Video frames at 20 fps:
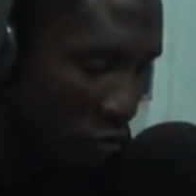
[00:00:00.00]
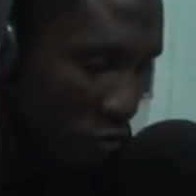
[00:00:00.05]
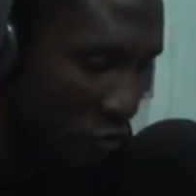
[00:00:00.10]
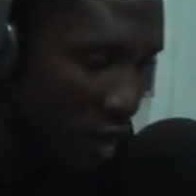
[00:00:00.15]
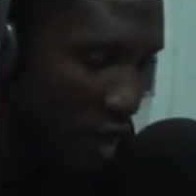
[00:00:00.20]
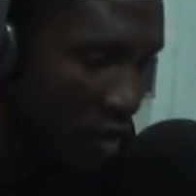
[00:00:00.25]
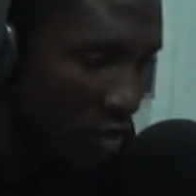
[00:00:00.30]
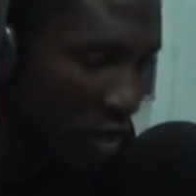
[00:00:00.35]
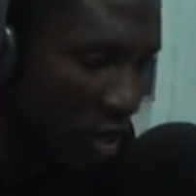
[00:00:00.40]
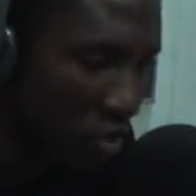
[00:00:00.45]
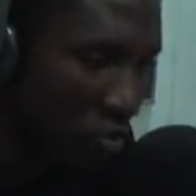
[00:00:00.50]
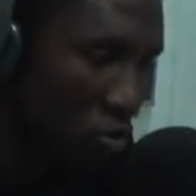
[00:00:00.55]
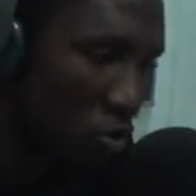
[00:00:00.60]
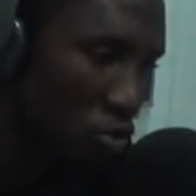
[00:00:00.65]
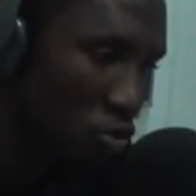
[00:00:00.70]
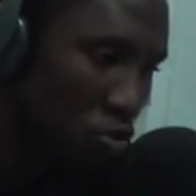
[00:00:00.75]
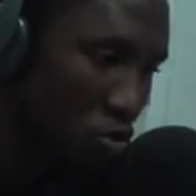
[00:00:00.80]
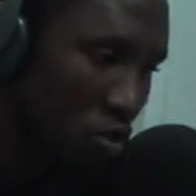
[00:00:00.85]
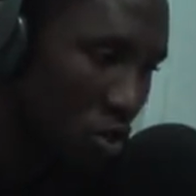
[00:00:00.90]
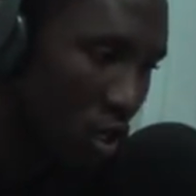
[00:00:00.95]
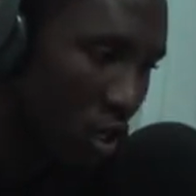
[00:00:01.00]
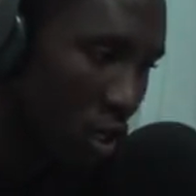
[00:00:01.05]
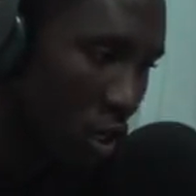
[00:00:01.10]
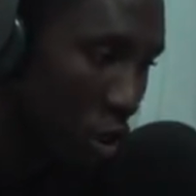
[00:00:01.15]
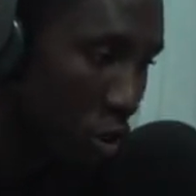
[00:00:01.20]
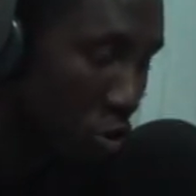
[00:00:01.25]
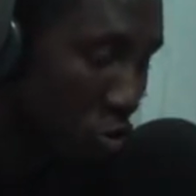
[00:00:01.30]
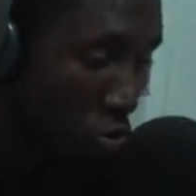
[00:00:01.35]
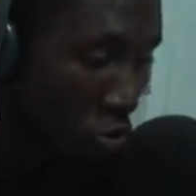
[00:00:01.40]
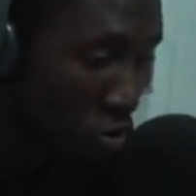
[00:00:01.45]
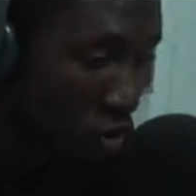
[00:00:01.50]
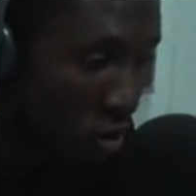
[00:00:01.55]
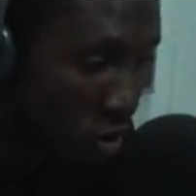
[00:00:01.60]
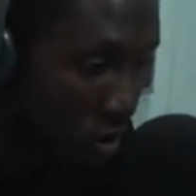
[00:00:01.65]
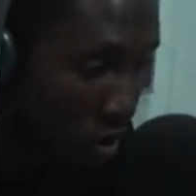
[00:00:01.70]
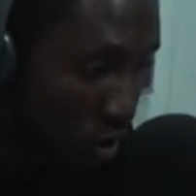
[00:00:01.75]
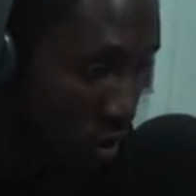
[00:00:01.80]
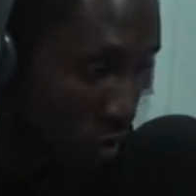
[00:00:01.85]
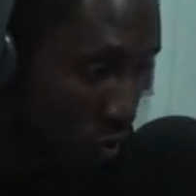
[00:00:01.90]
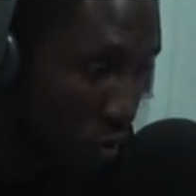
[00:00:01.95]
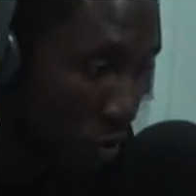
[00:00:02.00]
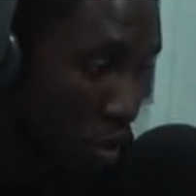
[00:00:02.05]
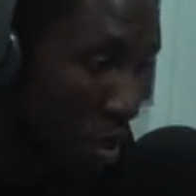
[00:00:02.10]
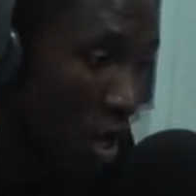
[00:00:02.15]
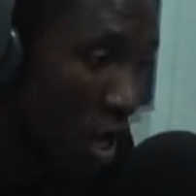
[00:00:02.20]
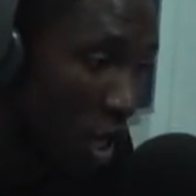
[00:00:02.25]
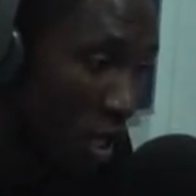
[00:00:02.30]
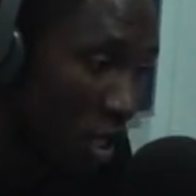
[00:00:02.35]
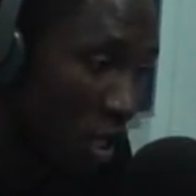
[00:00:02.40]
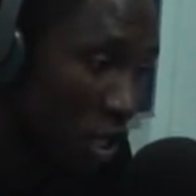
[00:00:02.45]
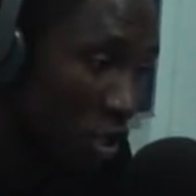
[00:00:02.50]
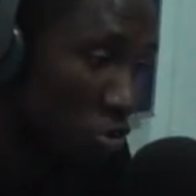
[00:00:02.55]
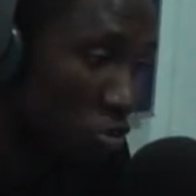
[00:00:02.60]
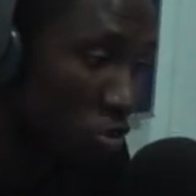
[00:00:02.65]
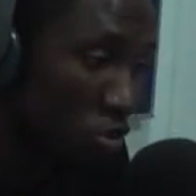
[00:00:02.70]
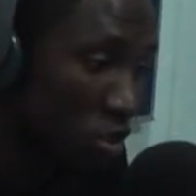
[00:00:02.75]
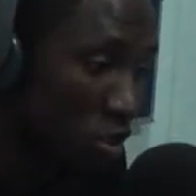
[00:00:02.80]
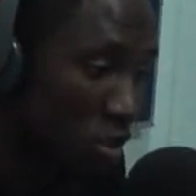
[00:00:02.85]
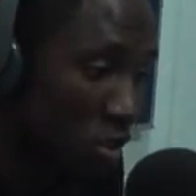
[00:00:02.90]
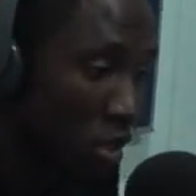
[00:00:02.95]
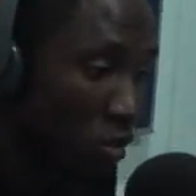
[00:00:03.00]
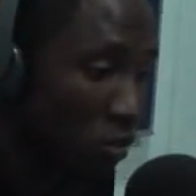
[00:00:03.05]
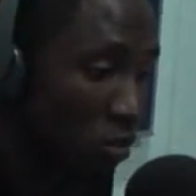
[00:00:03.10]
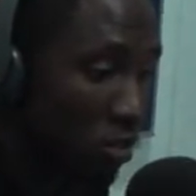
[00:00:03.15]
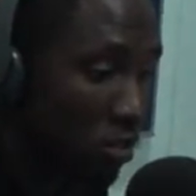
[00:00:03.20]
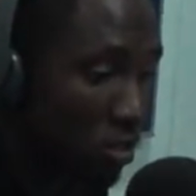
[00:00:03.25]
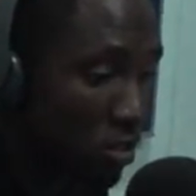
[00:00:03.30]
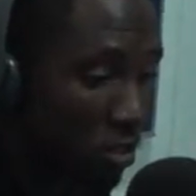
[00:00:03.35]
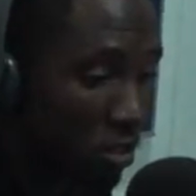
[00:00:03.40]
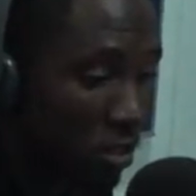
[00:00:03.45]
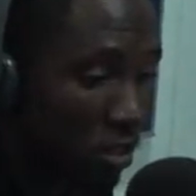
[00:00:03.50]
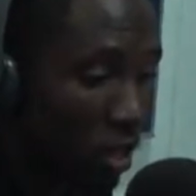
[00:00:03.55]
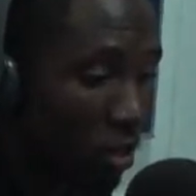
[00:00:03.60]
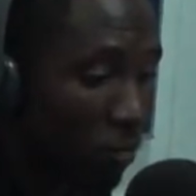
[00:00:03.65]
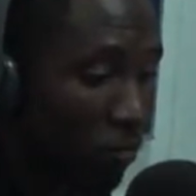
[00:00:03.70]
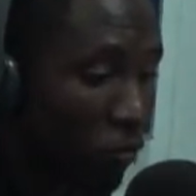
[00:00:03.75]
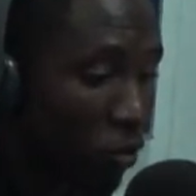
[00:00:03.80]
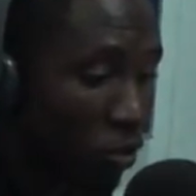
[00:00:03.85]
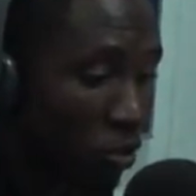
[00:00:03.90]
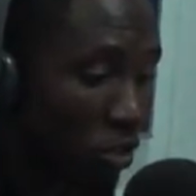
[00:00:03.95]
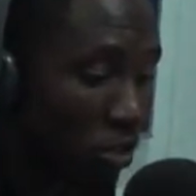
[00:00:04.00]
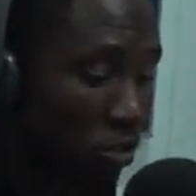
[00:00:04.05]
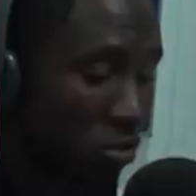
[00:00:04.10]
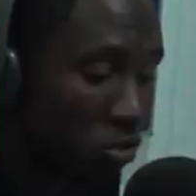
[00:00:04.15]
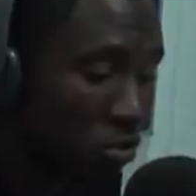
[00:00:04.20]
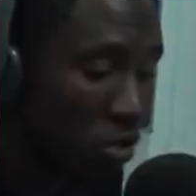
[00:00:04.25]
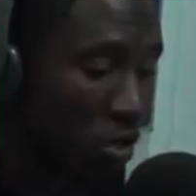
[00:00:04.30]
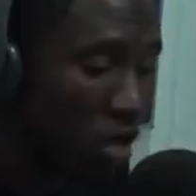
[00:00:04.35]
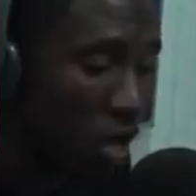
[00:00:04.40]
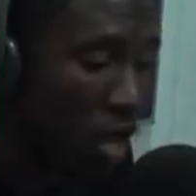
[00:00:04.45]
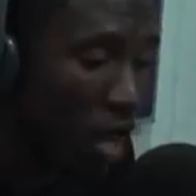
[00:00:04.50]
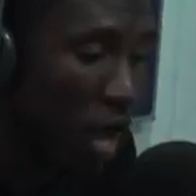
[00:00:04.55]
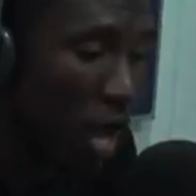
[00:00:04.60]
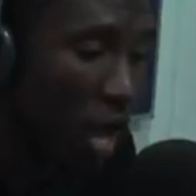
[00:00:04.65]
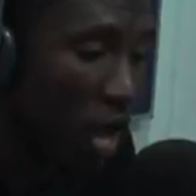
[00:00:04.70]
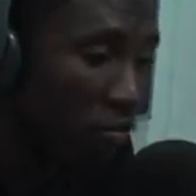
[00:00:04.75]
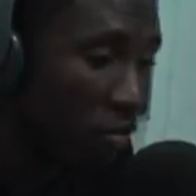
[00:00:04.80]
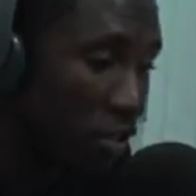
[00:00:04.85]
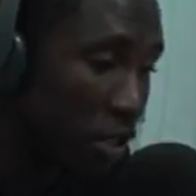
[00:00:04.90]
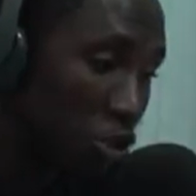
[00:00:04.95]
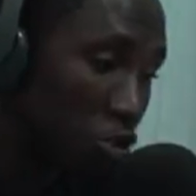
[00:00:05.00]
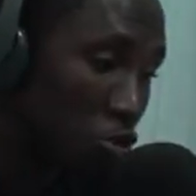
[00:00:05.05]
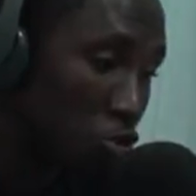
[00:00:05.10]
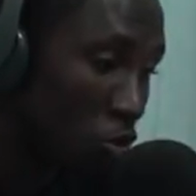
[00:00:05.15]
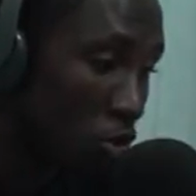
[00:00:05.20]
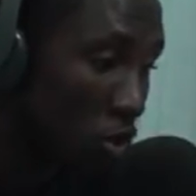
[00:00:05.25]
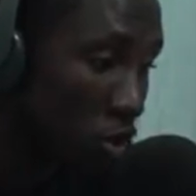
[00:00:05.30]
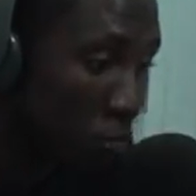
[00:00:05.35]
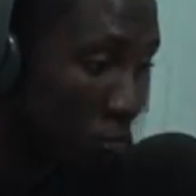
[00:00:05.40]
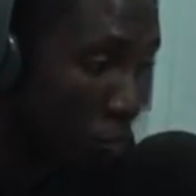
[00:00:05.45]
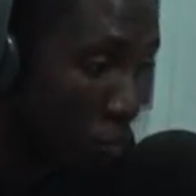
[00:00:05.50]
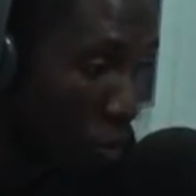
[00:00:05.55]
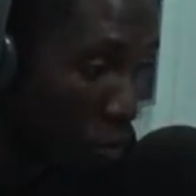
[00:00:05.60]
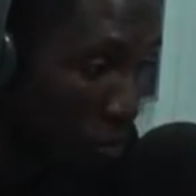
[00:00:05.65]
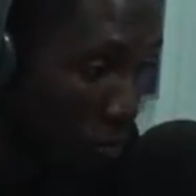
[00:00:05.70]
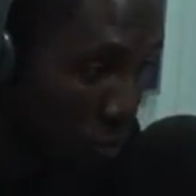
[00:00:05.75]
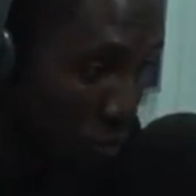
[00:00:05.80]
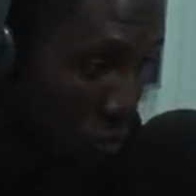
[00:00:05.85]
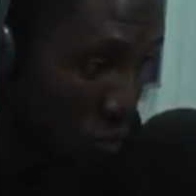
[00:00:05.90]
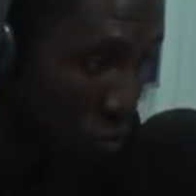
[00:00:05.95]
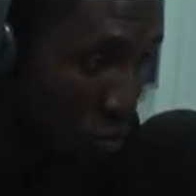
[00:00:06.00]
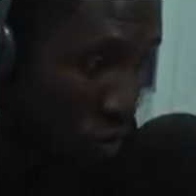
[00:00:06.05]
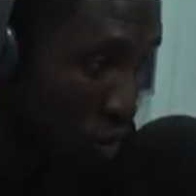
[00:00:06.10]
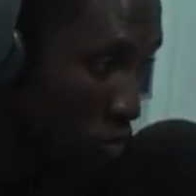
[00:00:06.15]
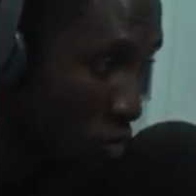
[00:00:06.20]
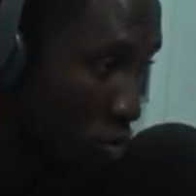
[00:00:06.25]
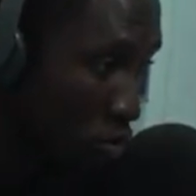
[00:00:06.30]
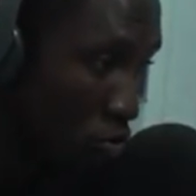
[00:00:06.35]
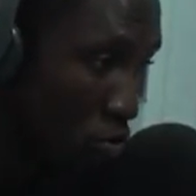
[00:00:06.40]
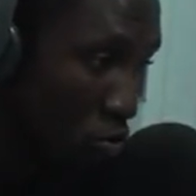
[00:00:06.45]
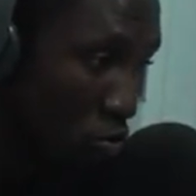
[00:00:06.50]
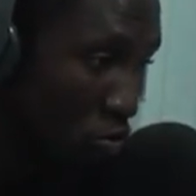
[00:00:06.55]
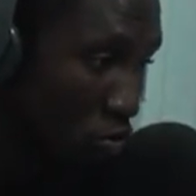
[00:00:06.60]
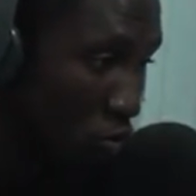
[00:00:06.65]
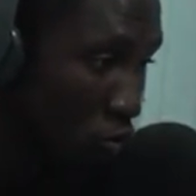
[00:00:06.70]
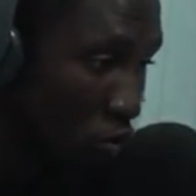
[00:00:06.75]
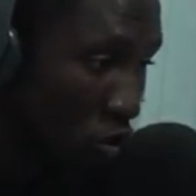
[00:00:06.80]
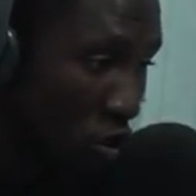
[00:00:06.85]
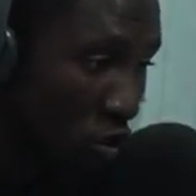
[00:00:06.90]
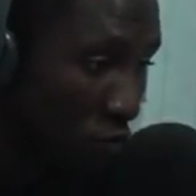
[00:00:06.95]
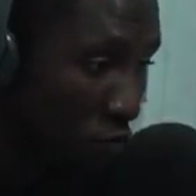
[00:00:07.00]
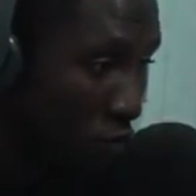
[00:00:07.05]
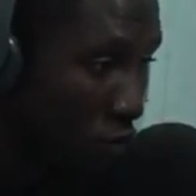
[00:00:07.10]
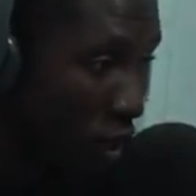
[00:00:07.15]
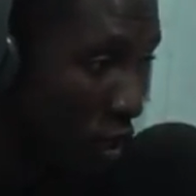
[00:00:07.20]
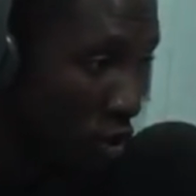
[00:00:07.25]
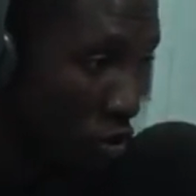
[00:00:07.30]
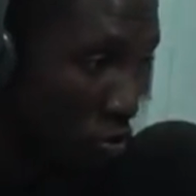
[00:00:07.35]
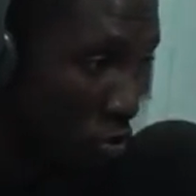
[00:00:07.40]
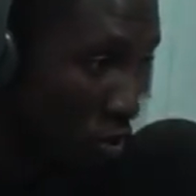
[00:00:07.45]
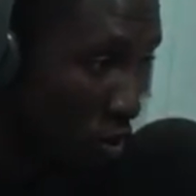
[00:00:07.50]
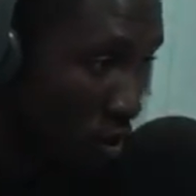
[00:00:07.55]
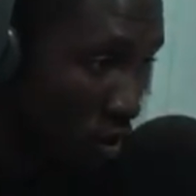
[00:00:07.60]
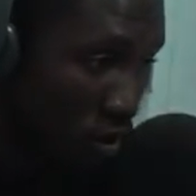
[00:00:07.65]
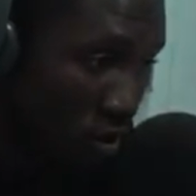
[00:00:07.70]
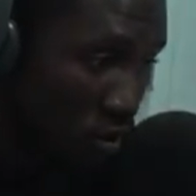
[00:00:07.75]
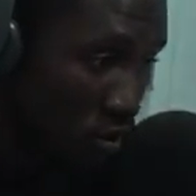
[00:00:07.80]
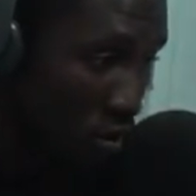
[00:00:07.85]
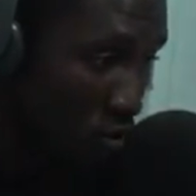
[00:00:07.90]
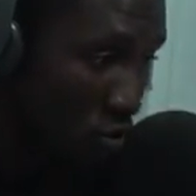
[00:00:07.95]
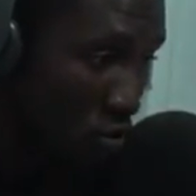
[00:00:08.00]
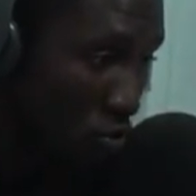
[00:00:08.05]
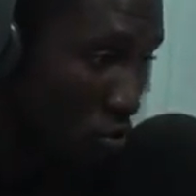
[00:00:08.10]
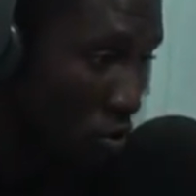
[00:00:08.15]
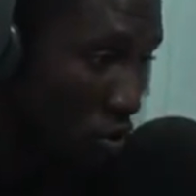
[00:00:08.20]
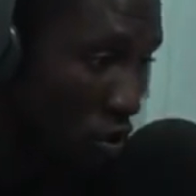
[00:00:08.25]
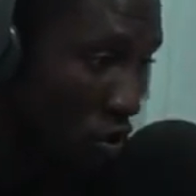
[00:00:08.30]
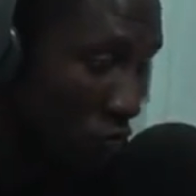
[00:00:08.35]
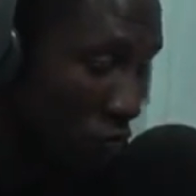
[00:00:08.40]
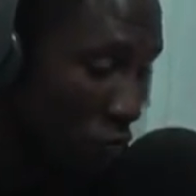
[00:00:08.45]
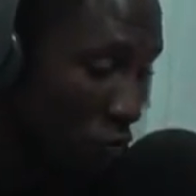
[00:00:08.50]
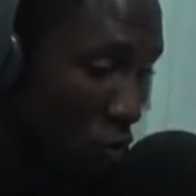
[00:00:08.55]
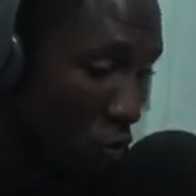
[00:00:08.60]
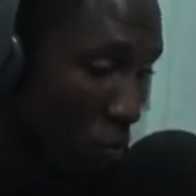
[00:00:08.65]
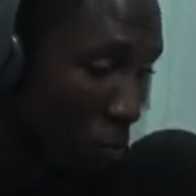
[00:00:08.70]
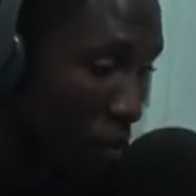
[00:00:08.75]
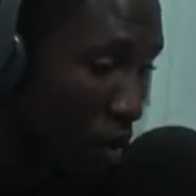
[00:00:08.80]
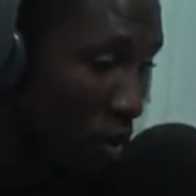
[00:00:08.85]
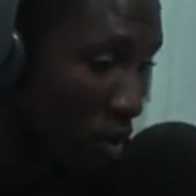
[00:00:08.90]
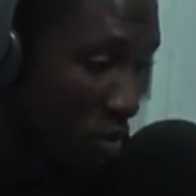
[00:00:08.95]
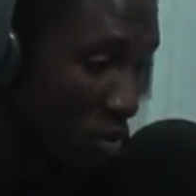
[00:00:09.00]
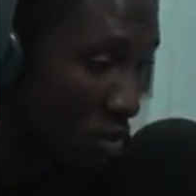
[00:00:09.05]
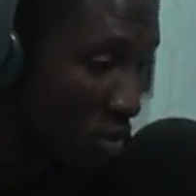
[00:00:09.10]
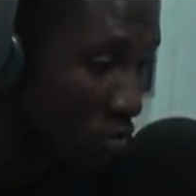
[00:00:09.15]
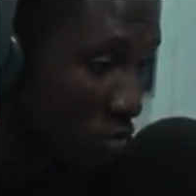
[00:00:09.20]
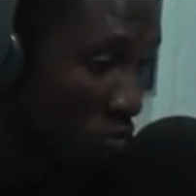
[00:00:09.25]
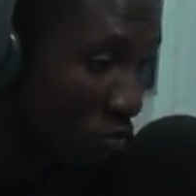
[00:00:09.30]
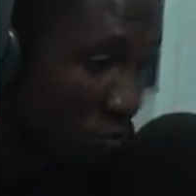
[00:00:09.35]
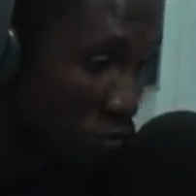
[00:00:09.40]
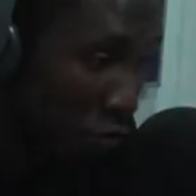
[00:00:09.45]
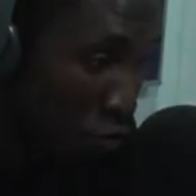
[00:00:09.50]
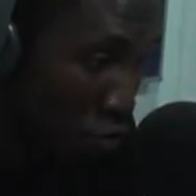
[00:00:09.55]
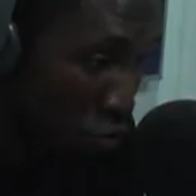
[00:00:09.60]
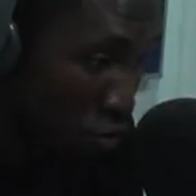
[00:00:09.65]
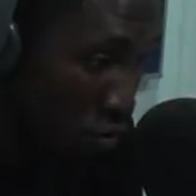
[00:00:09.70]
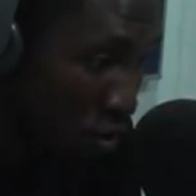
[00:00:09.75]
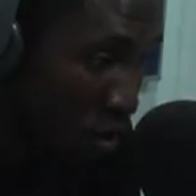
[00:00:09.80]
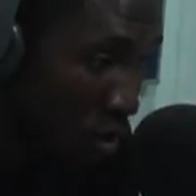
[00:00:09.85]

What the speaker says: the fact that you're using an electronic steering. An electronic steering system doesn't have an hydraulic pump, so there is no need for hydraulics, there is no need for power steering fluid.